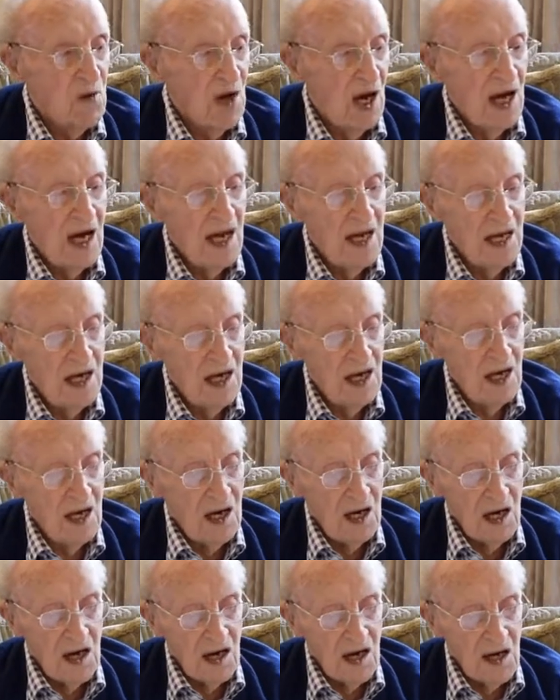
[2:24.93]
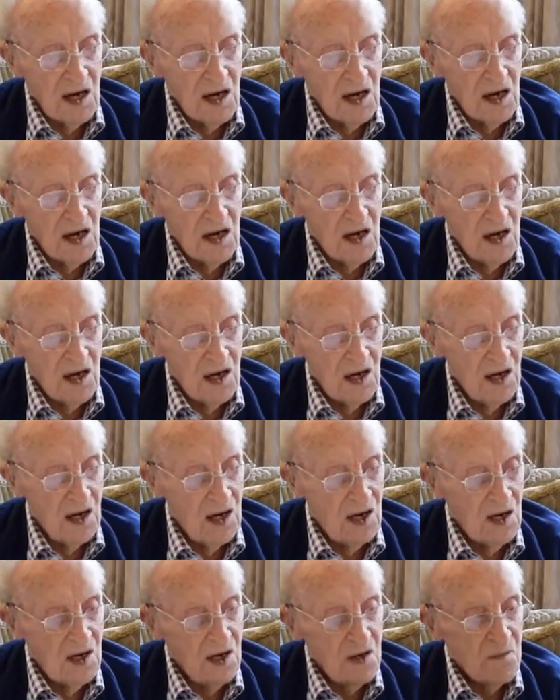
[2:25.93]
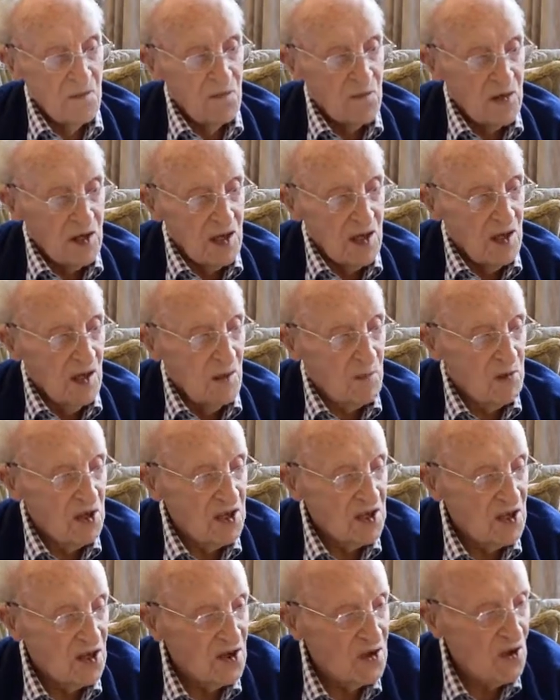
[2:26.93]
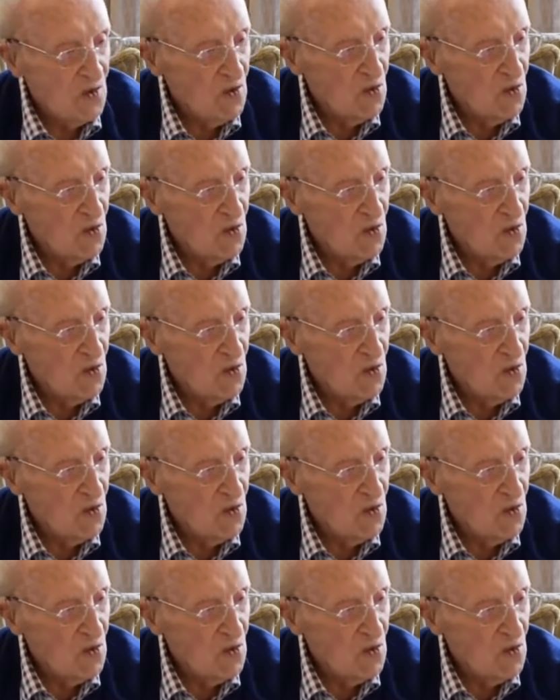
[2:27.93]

by uh, prisoners of